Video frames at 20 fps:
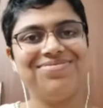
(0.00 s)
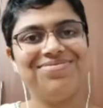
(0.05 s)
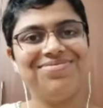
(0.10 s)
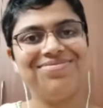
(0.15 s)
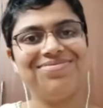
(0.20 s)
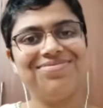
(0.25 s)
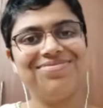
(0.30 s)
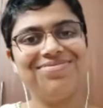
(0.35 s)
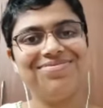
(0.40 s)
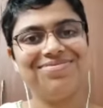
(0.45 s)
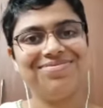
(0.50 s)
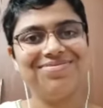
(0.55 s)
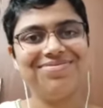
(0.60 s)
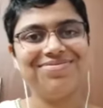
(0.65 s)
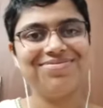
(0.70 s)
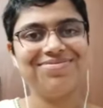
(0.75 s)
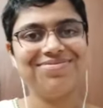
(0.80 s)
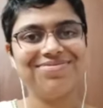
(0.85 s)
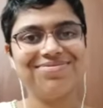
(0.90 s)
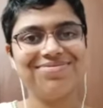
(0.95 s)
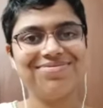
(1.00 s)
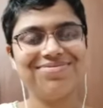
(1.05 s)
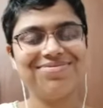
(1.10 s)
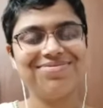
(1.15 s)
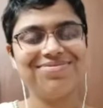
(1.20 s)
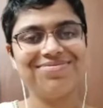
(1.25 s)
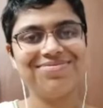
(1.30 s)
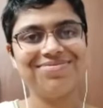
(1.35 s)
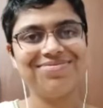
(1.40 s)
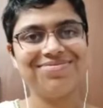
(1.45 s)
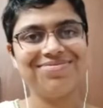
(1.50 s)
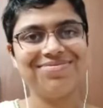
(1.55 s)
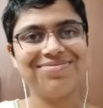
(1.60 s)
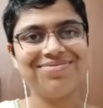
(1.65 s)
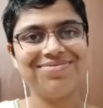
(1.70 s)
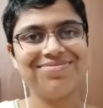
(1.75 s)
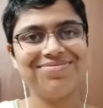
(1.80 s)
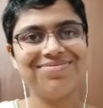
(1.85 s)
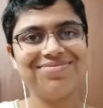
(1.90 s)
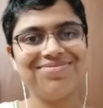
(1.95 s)

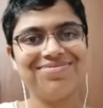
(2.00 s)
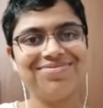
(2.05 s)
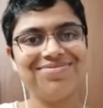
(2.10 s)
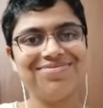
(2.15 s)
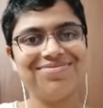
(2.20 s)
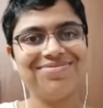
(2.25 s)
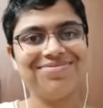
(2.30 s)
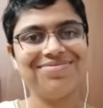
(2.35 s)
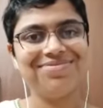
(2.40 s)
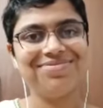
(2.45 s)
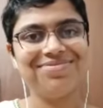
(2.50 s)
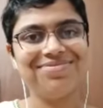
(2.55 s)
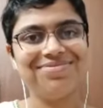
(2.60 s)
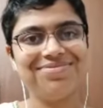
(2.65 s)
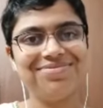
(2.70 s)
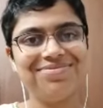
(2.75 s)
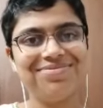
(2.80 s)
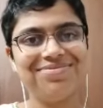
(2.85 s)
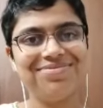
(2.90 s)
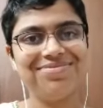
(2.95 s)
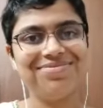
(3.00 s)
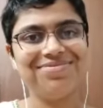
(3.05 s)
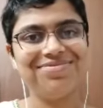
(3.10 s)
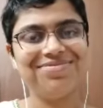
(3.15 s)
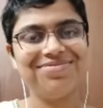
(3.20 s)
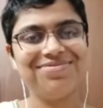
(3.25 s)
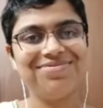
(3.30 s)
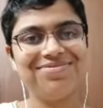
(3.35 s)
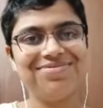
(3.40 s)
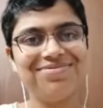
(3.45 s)
The person shown says nothing.